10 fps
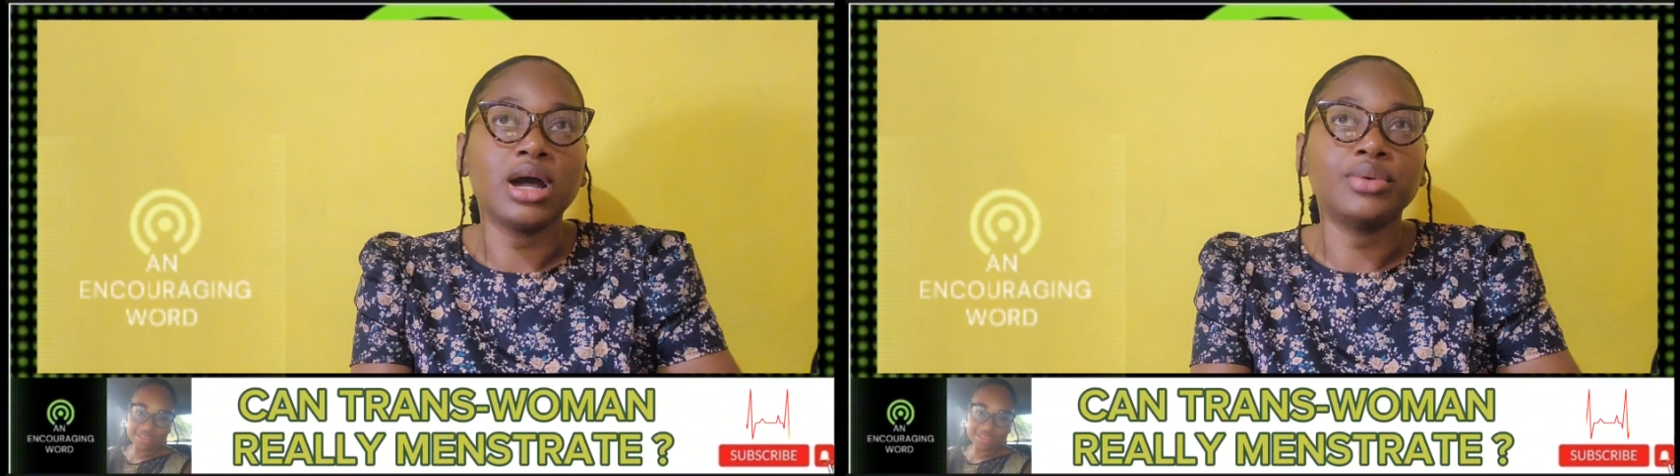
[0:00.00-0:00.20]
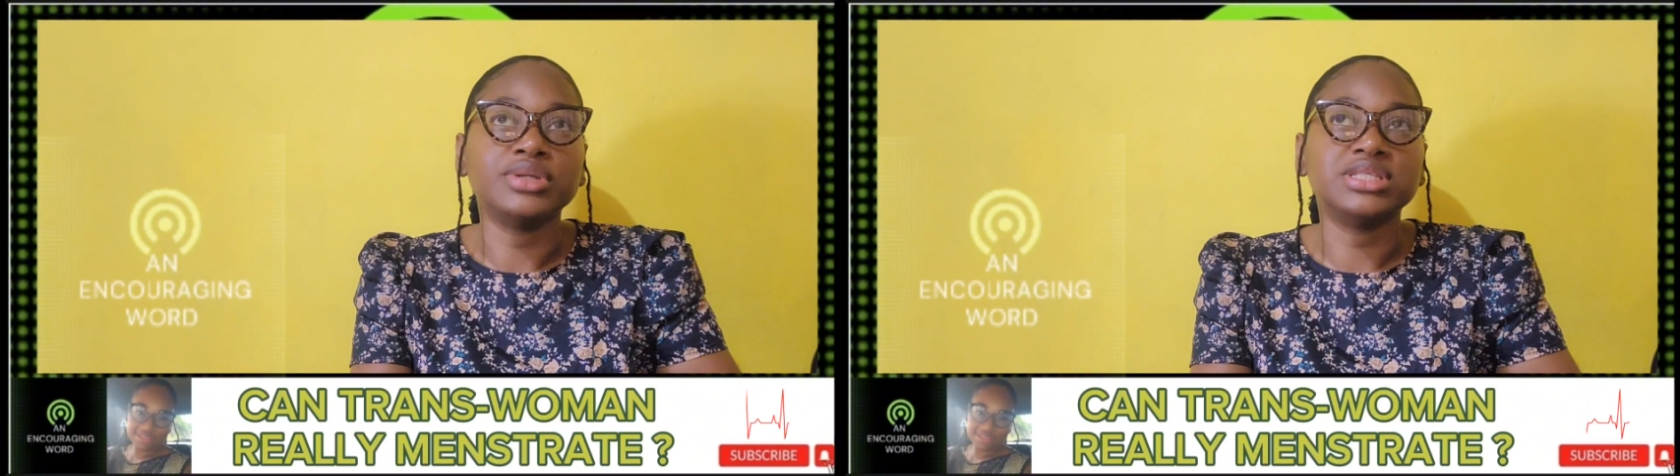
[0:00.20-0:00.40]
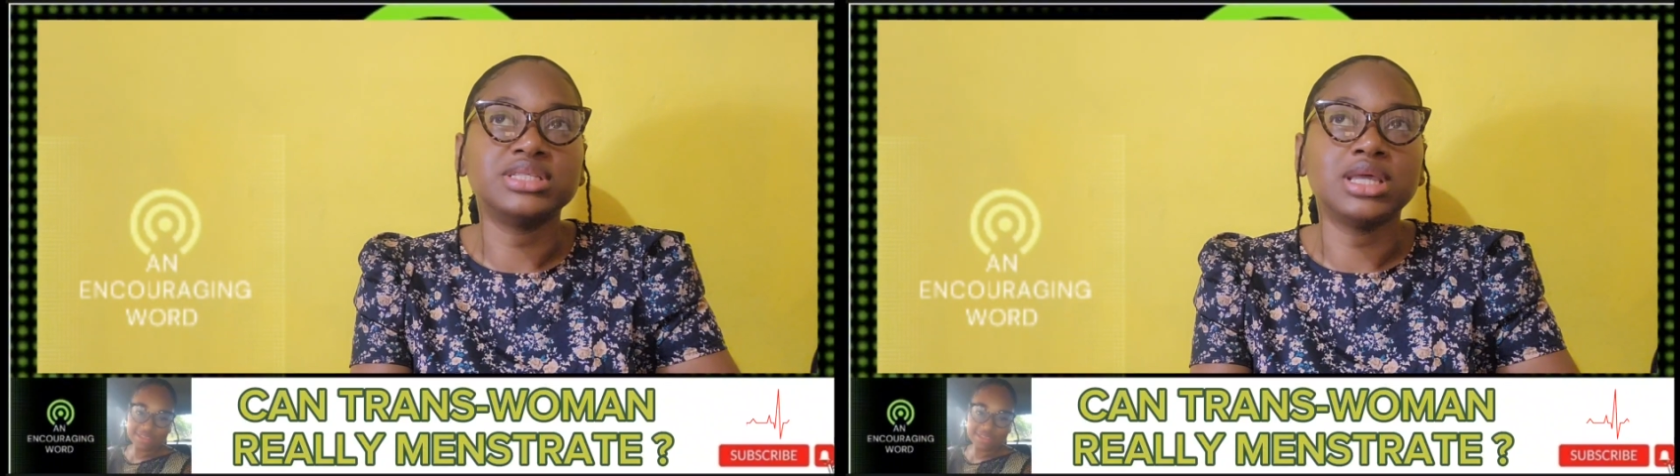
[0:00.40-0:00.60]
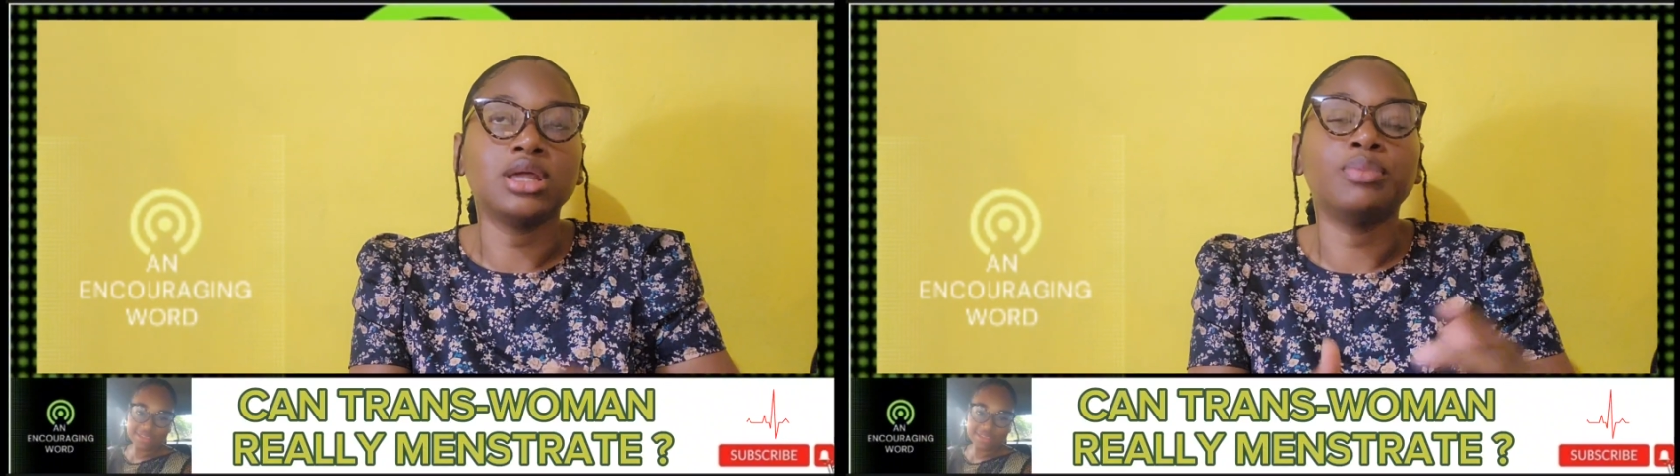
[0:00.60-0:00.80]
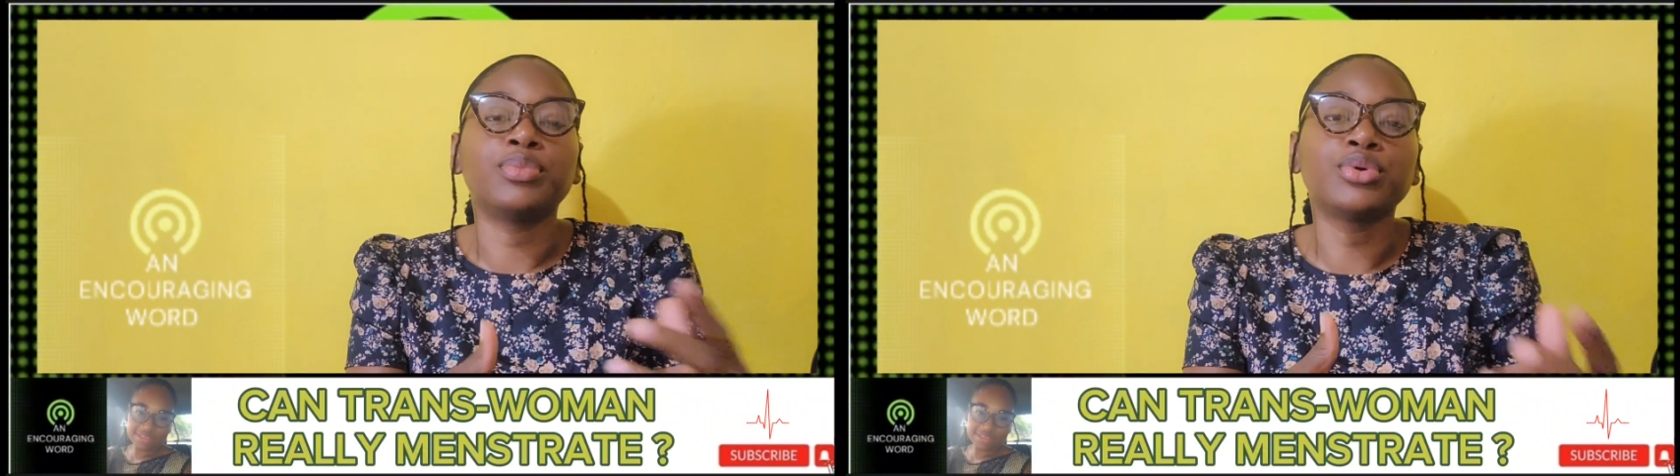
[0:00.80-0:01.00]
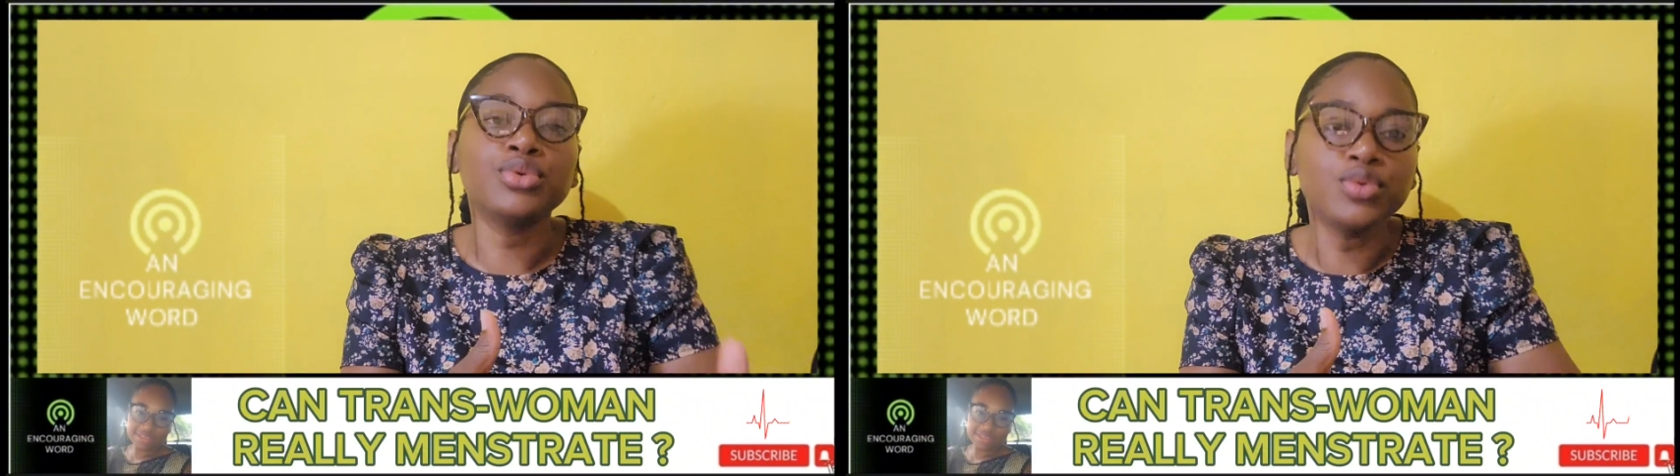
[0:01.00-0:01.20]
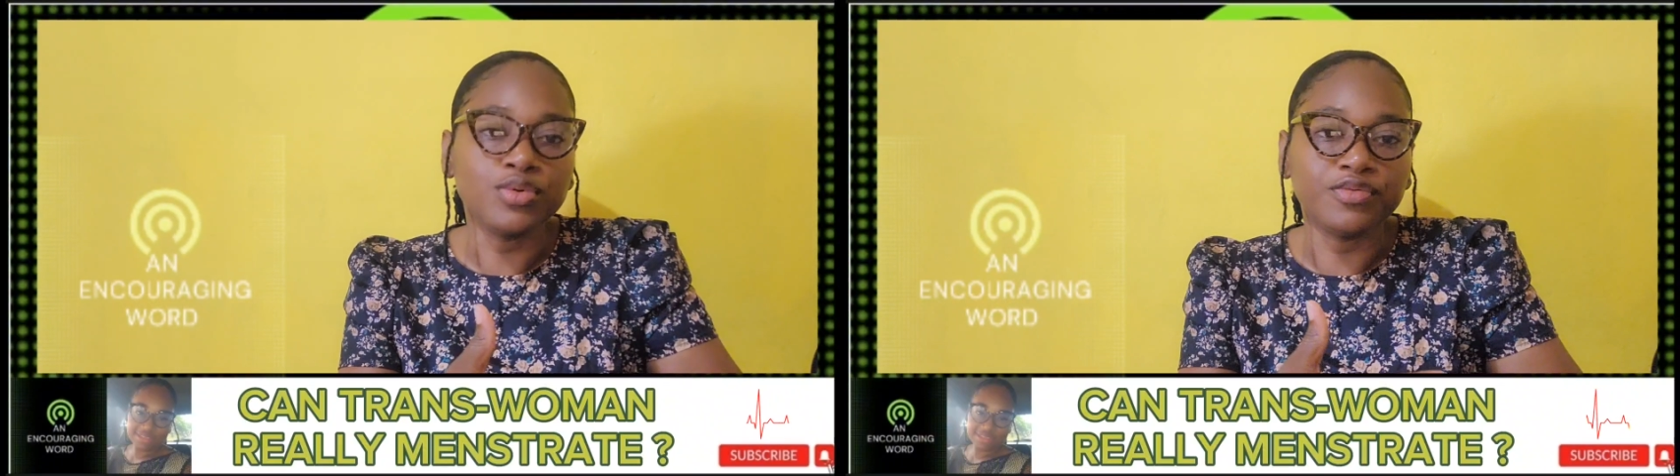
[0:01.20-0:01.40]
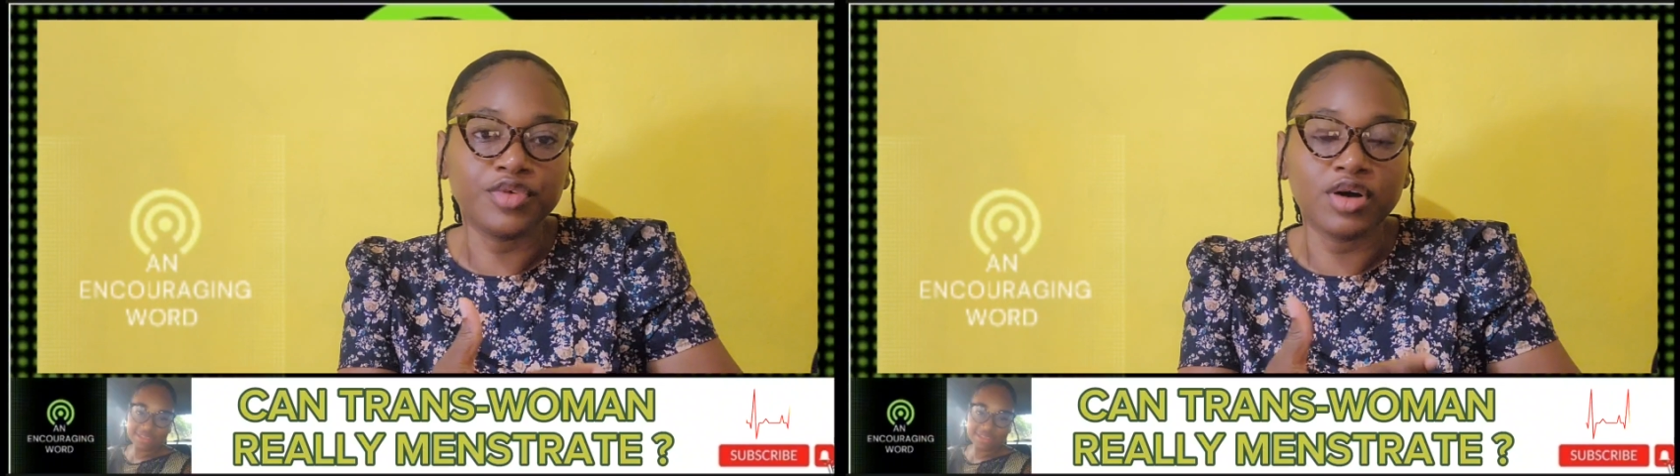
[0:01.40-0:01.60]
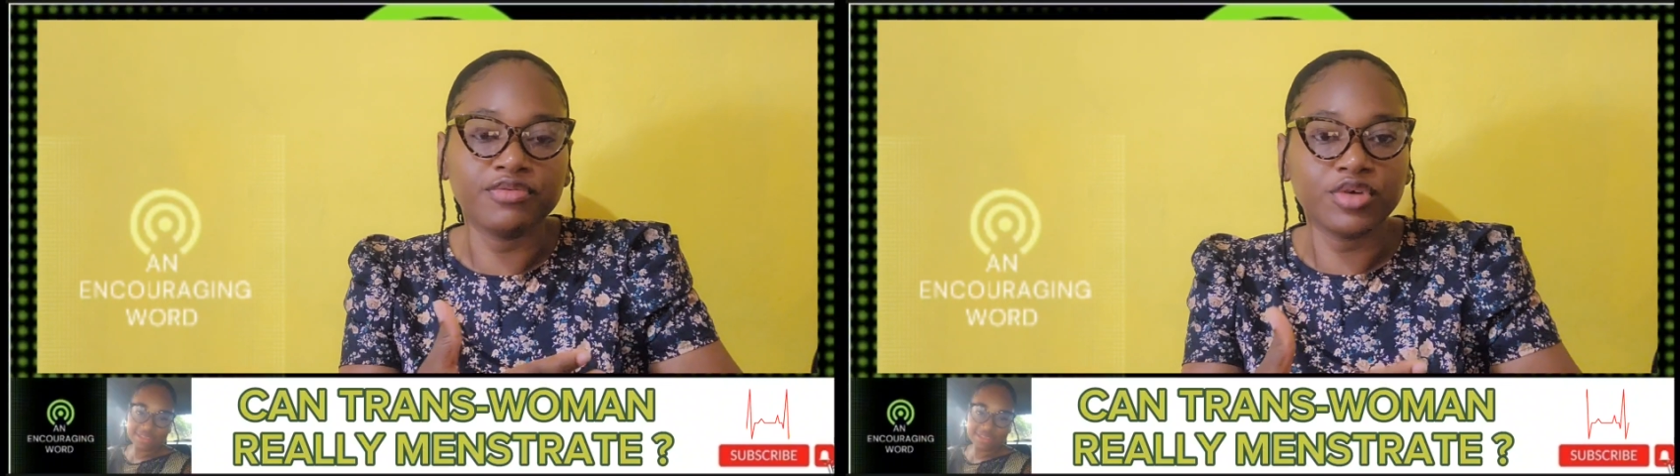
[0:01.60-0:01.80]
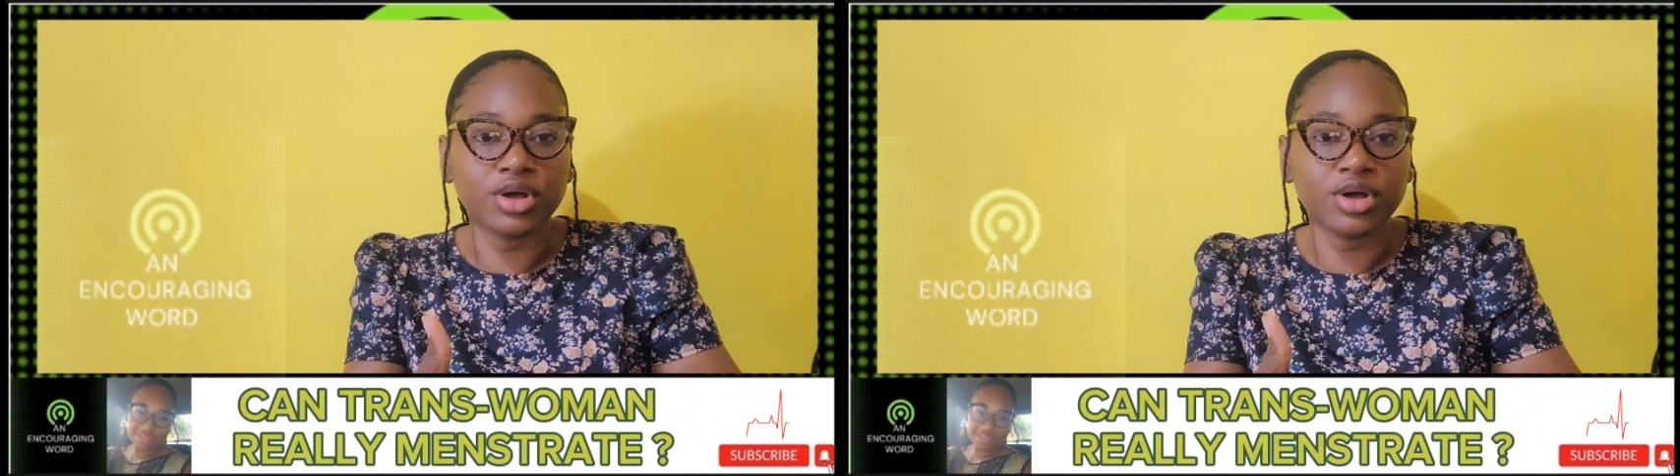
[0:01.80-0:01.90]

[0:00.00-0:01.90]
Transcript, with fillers: I would say proof of,